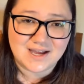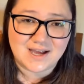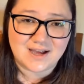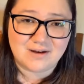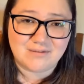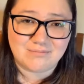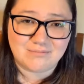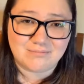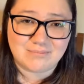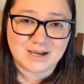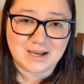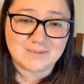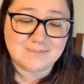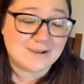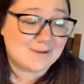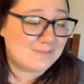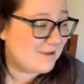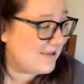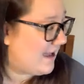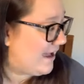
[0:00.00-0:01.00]
Um, my
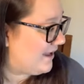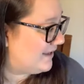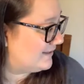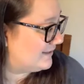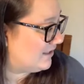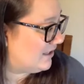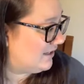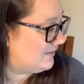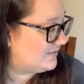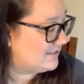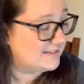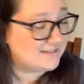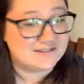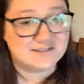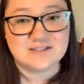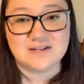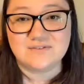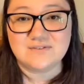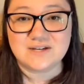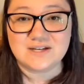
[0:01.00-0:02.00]
baby has a lot of
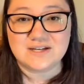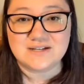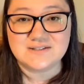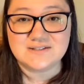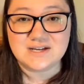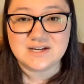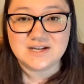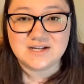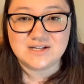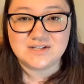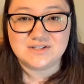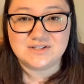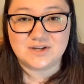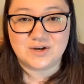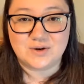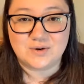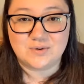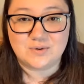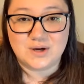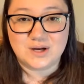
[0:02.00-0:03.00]
sensitivities.
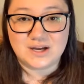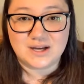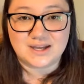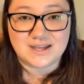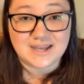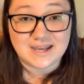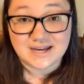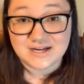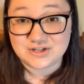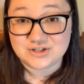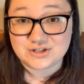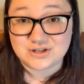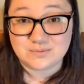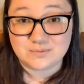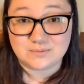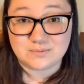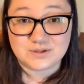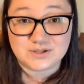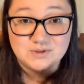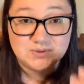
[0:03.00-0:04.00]
So occasionally
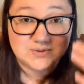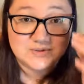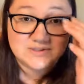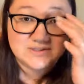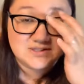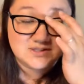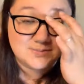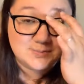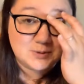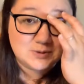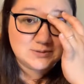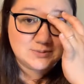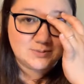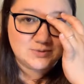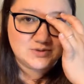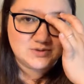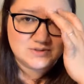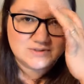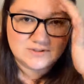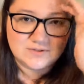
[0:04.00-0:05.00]
when we use
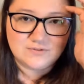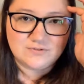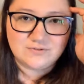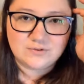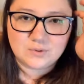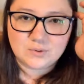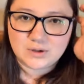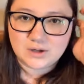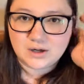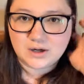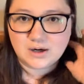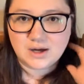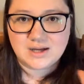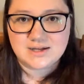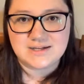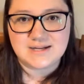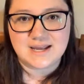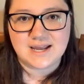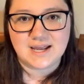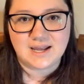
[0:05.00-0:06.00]
disposables for
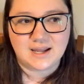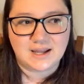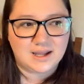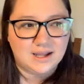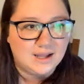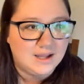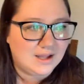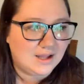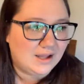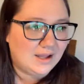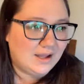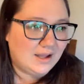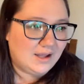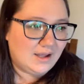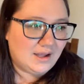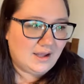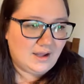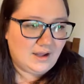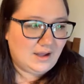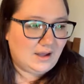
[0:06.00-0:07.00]
a day,
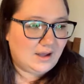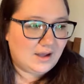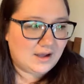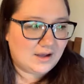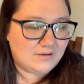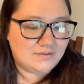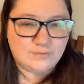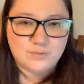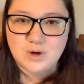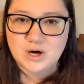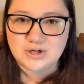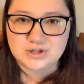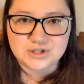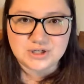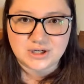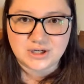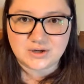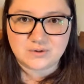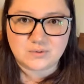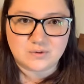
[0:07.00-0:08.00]
of
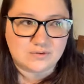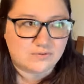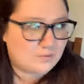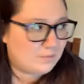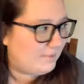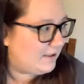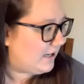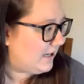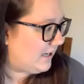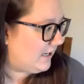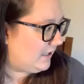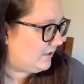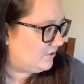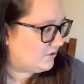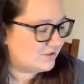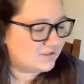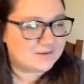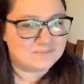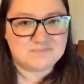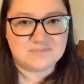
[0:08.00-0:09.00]
washing or if we're behind
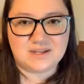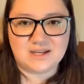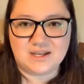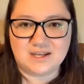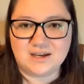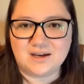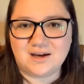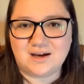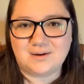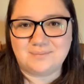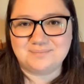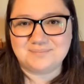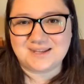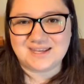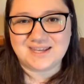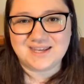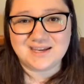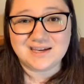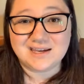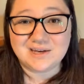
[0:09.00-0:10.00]
or something, um,
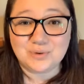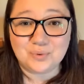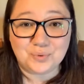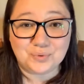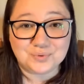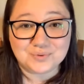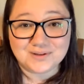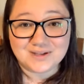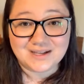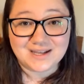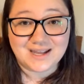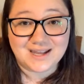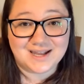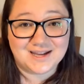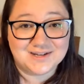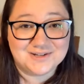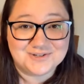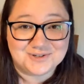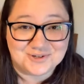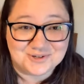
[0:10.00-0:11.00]
he can only
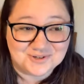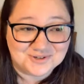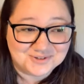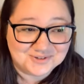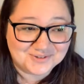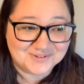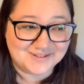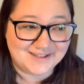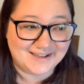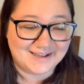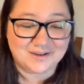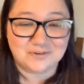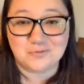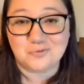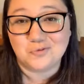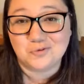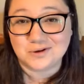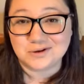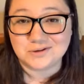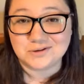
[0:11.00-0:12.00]
handle like
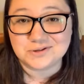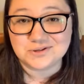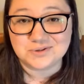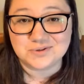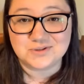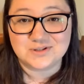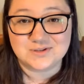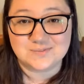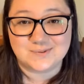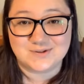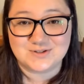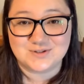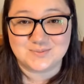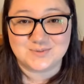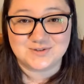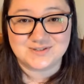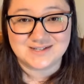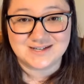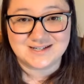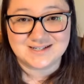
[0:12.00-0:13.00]
one or two
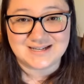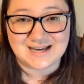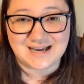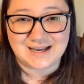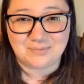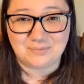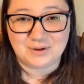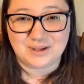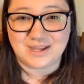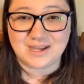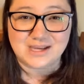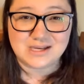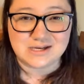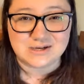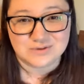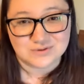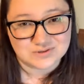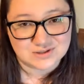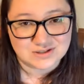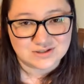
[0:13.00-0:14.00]
disposables at a time. We can't
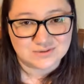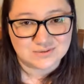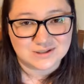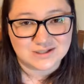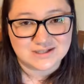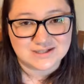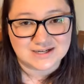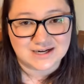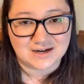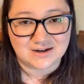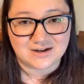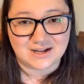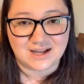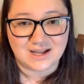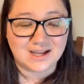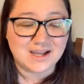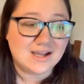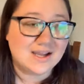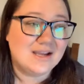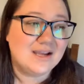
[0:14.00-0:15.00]
usually do an entire
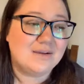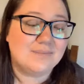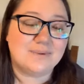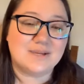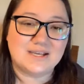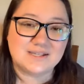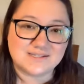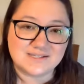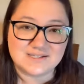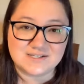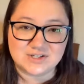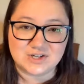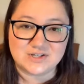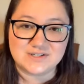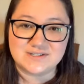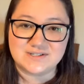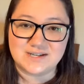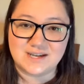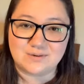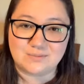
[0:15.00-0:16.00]
day because he
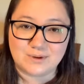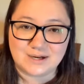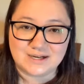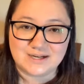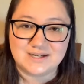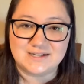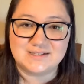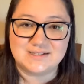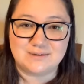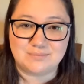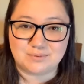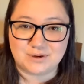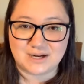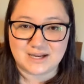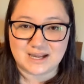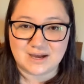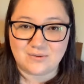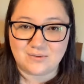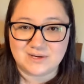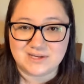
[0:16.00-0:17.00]
starts to get redness and
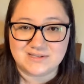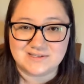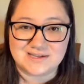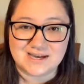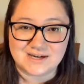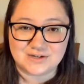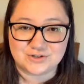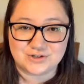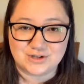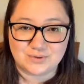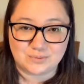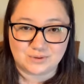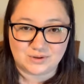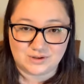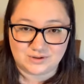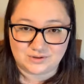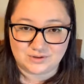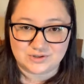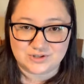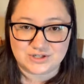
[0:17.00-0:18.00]
break out and he's actually
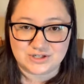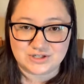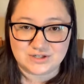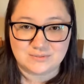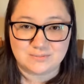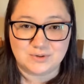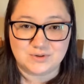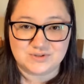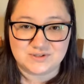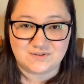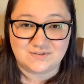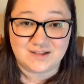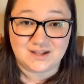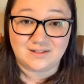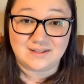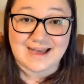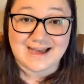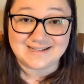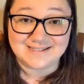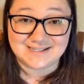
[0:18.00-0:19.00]
really allergic to most of the
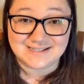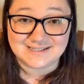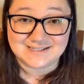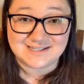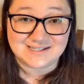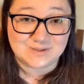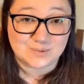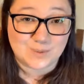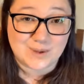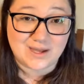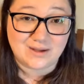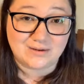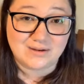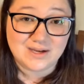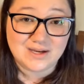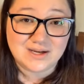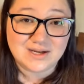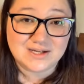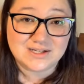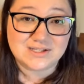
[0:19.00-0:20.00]
elastics as well.
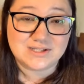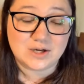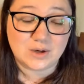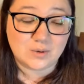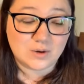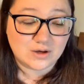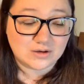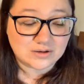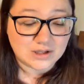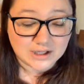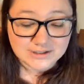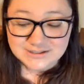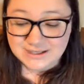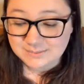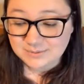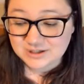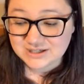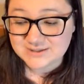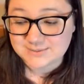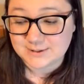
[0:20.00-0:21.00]
So cloth
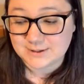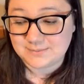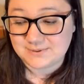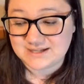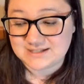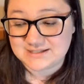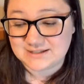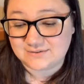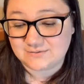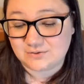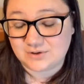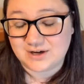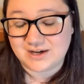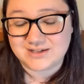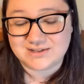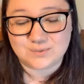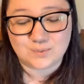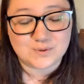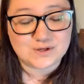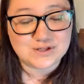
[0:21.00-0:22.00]
diapering has been amazing for
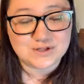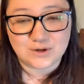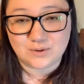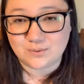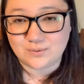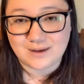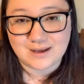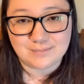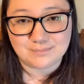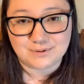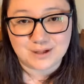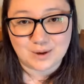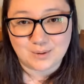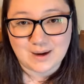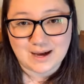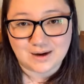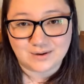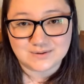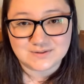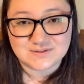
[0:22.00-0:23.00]
us. We don't get
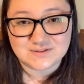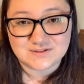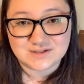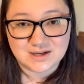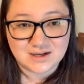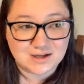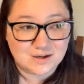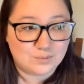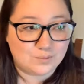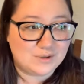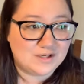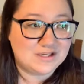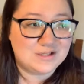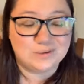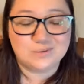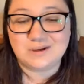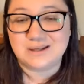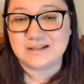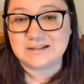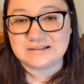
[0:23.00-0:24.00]
blowouts. We
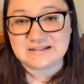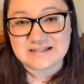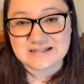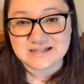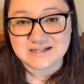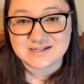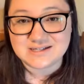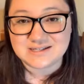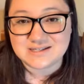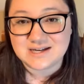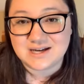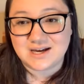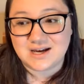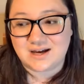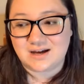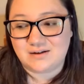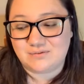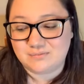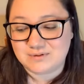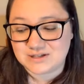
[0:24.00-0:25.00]
don't get leaks
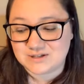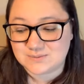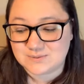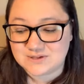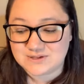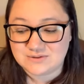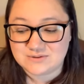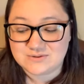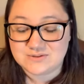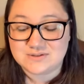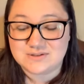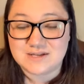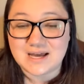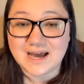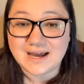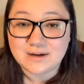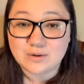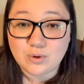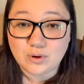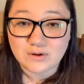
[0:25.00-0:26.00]
um, because we use
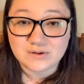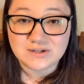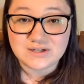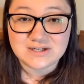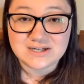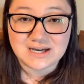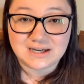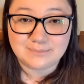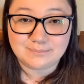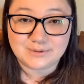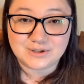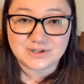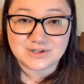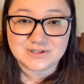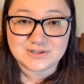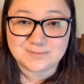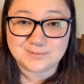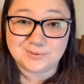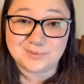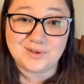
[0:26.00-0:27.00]
high quality
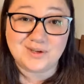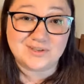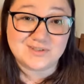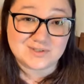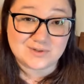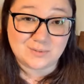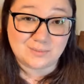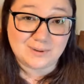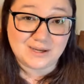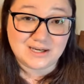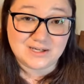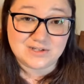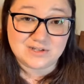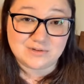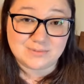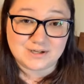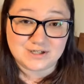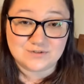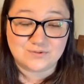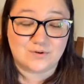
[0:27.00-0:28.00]
diapers, but we also don't pay
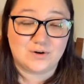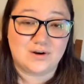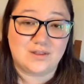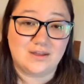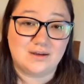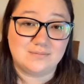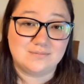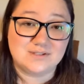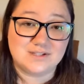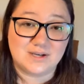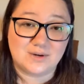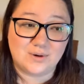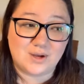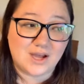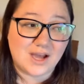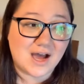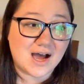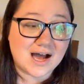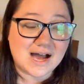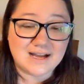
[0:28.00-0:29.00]
too much for them. So
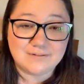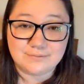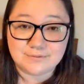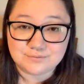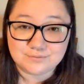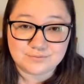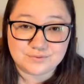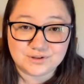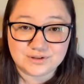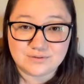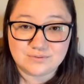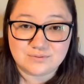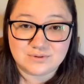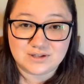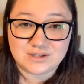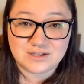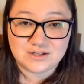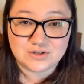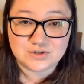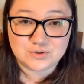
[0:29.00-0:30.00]
I've been really,
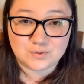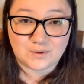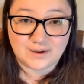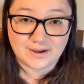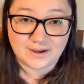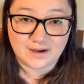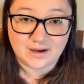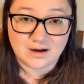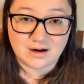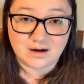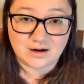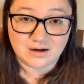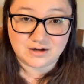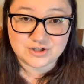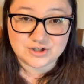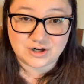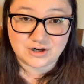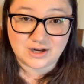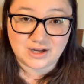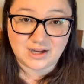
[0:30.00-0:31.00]
really enjoying our
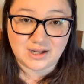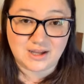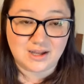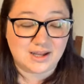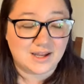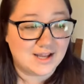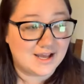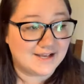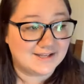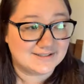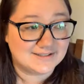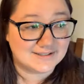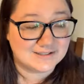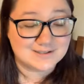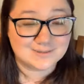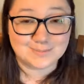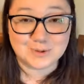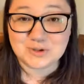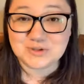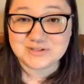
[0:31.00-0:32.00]
journey. He has
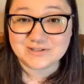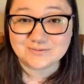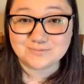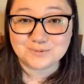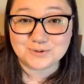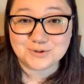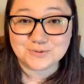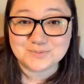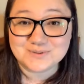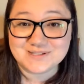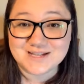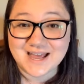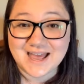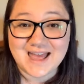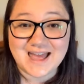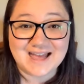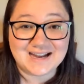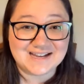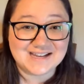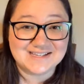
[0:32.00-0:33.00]
explosive poops
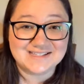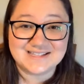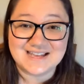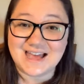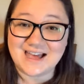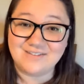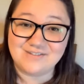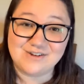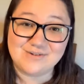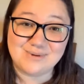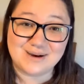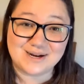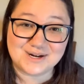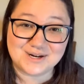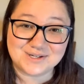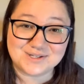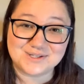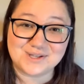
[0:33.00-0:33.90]
and he is a heavy wetter.